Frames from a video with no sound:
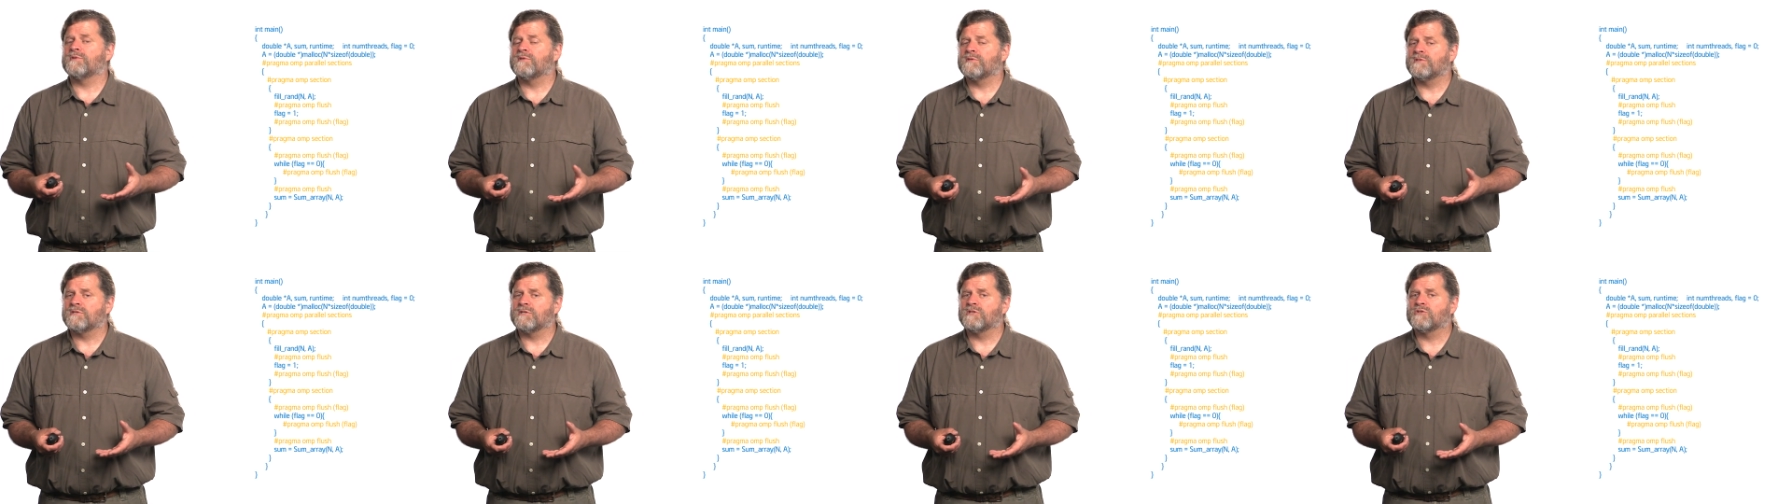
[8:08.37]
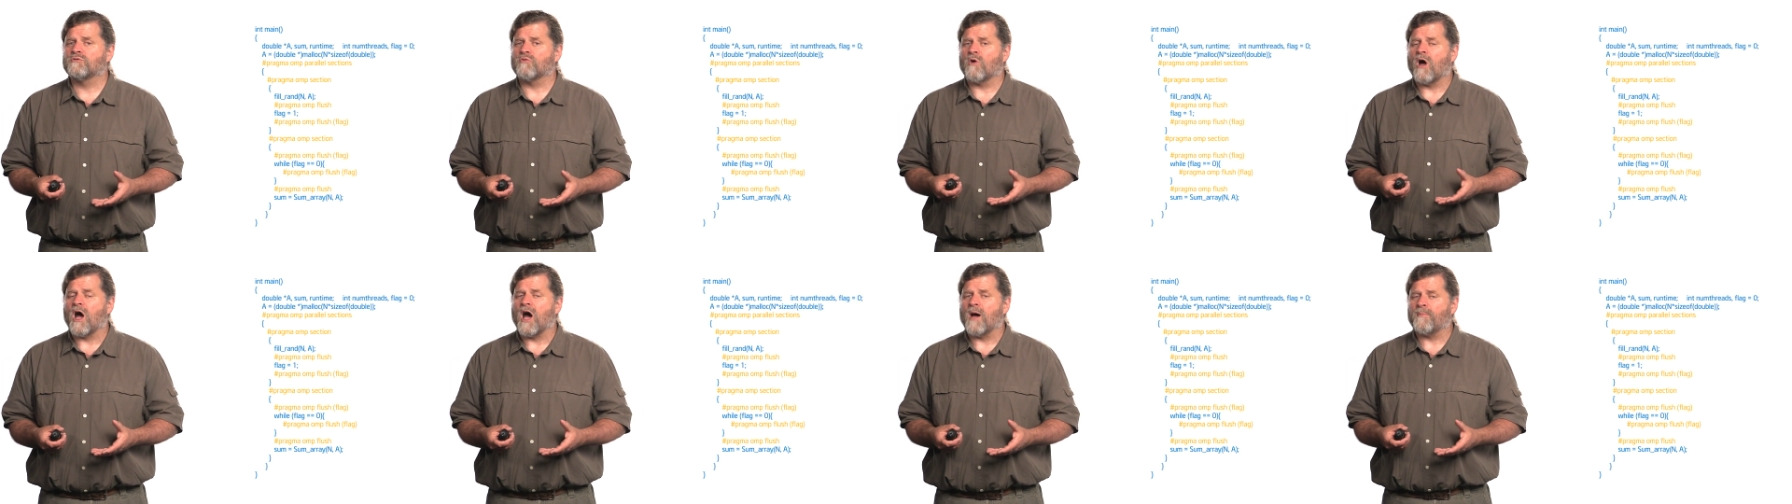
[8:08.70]
to
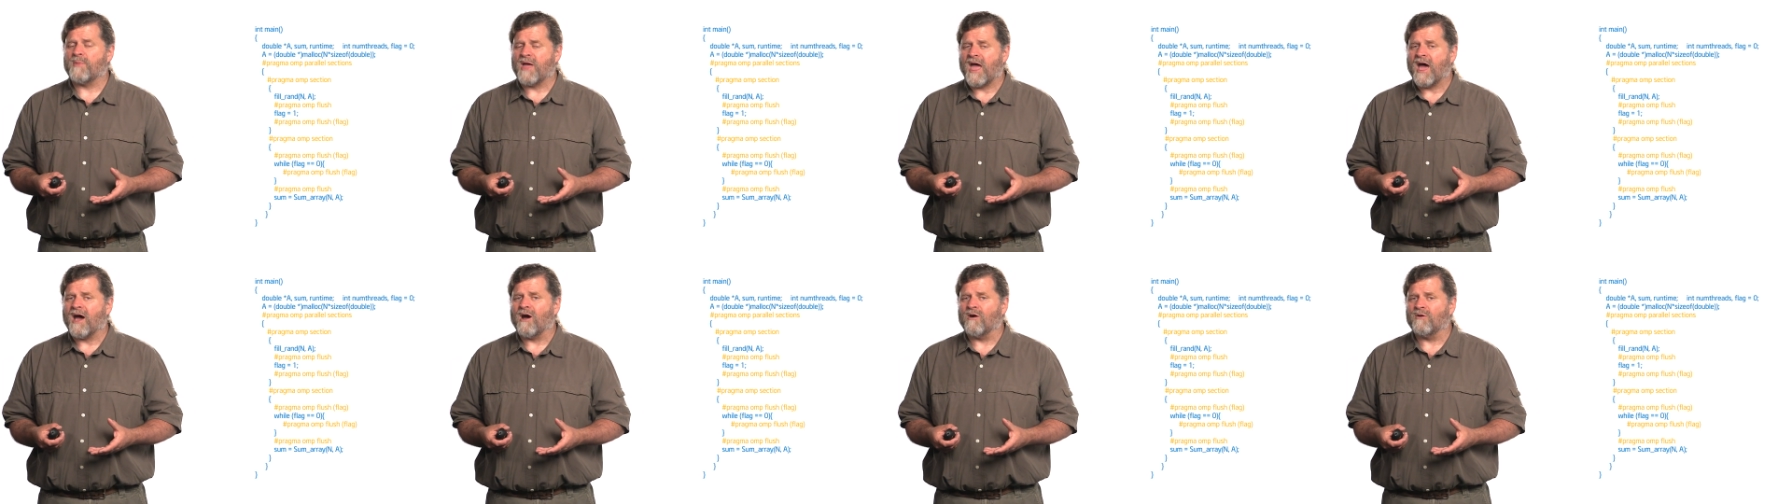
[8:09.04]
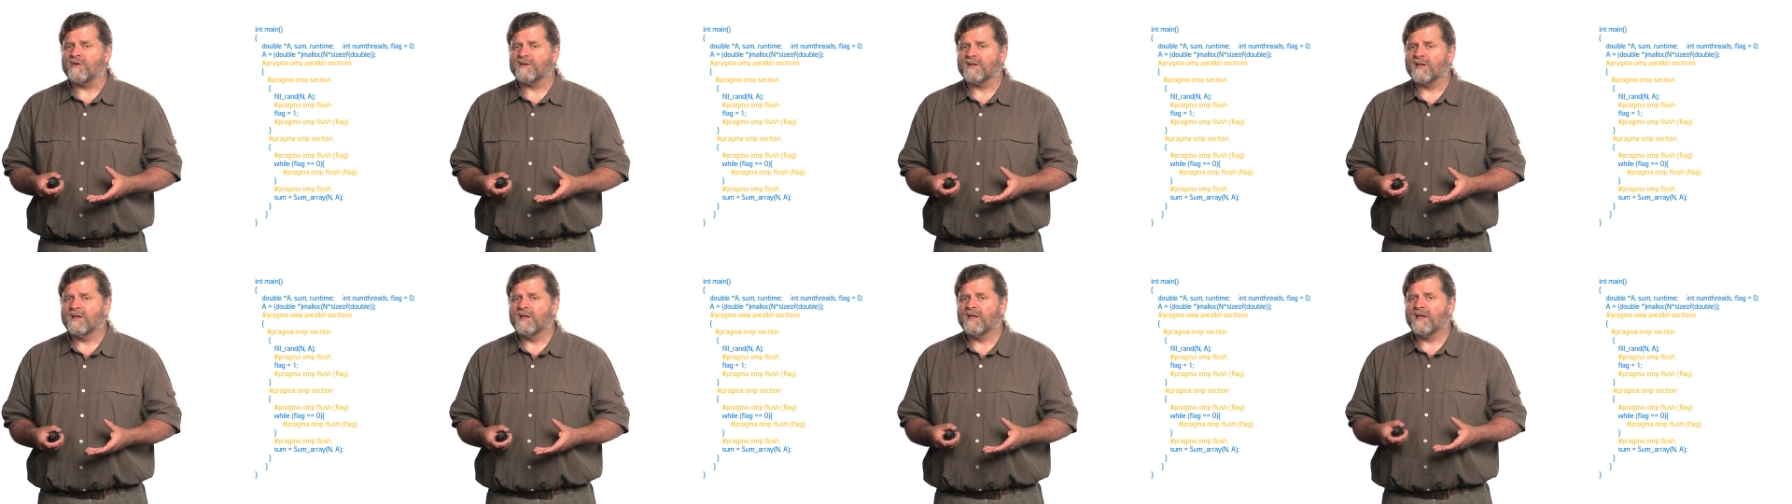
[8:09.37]
drop
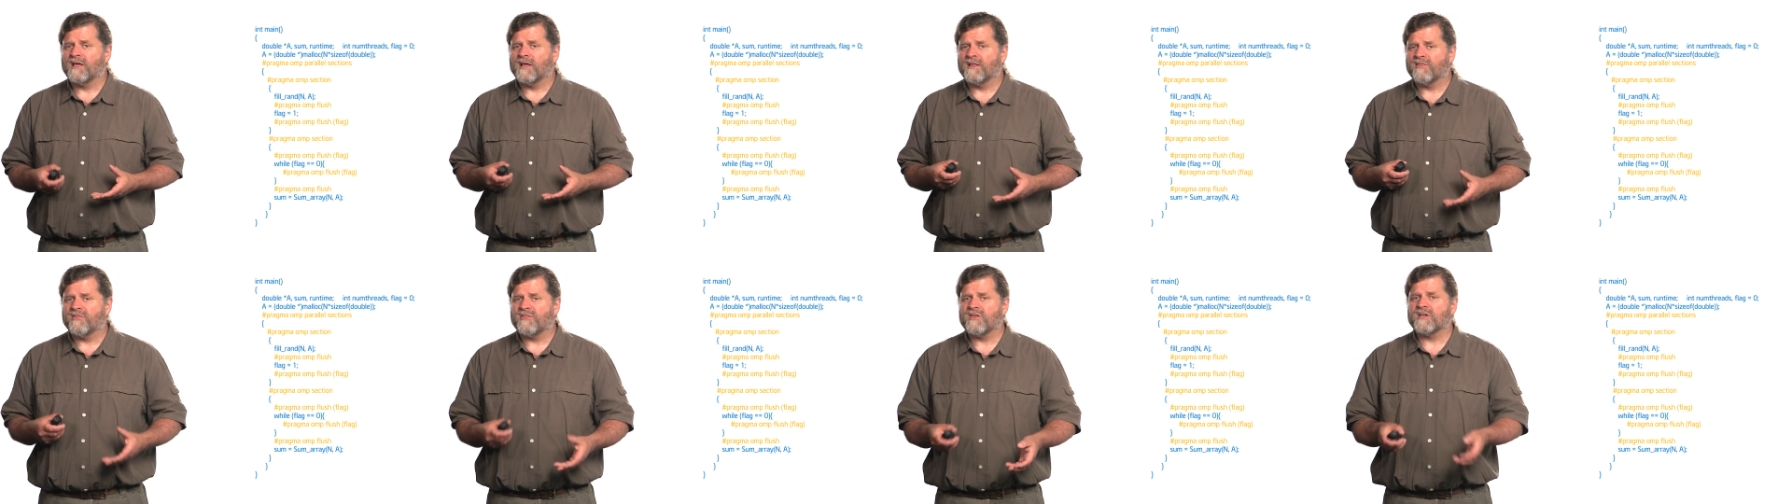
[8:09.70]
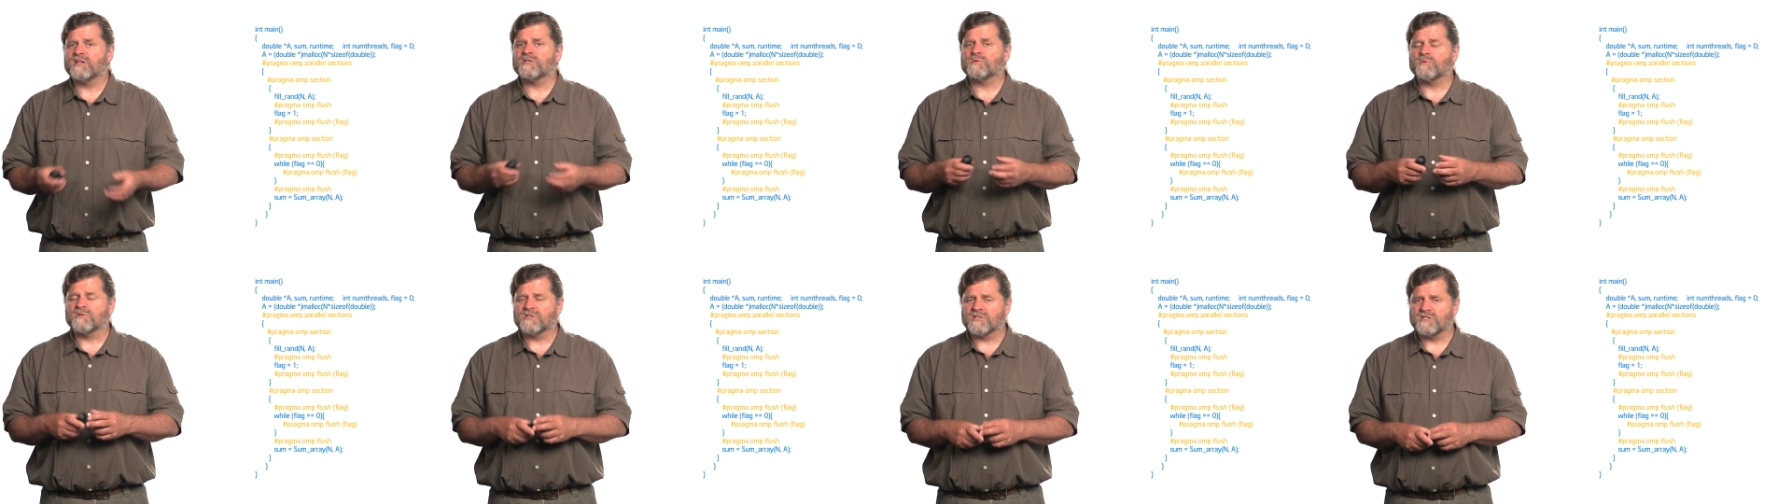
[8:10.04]
out and
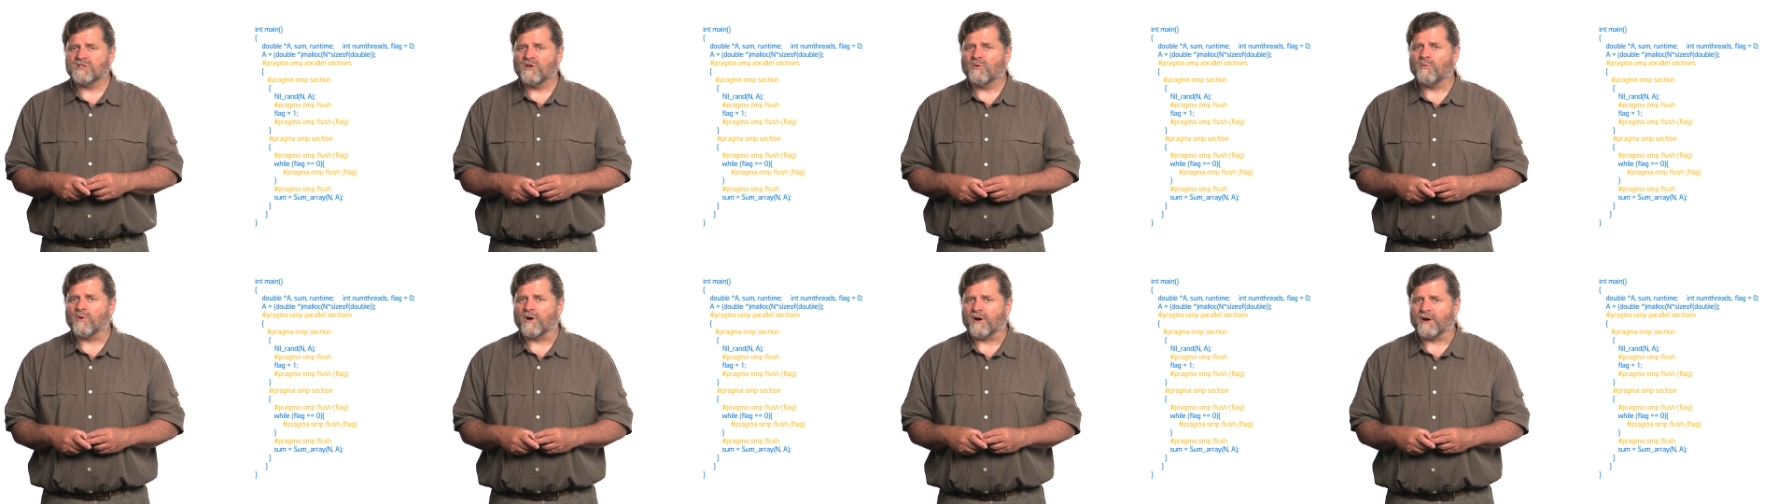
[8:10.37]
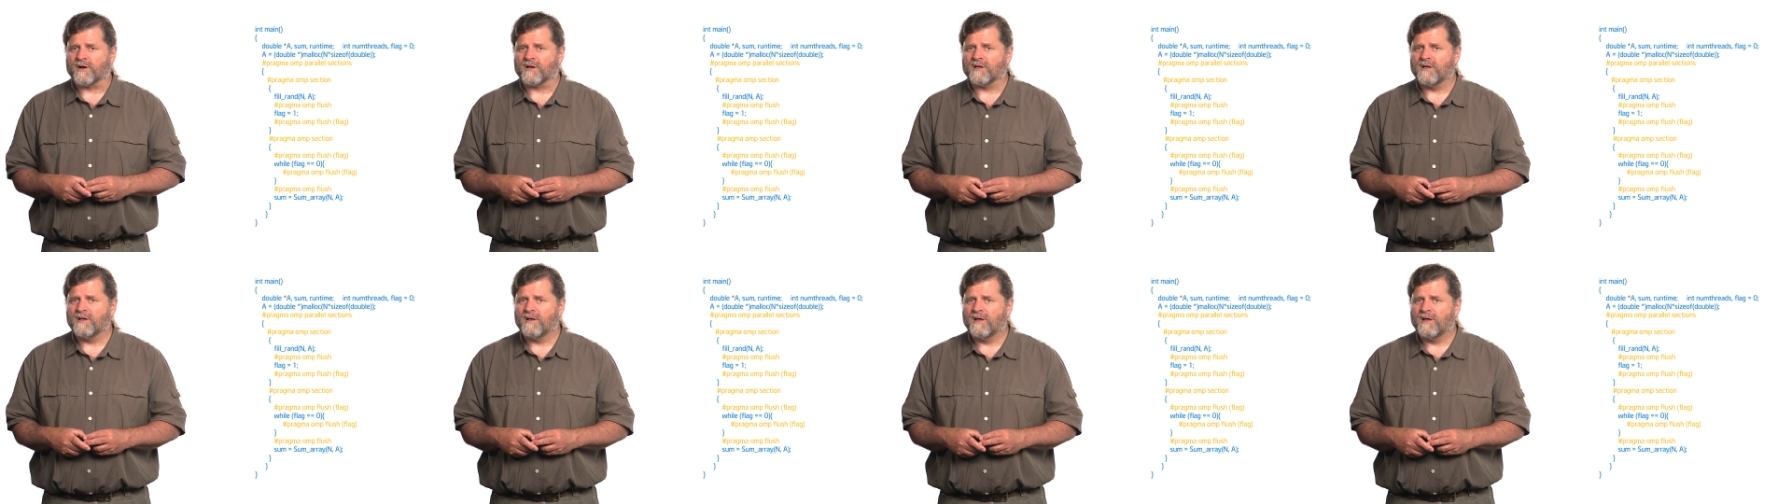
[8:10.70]
things will still work.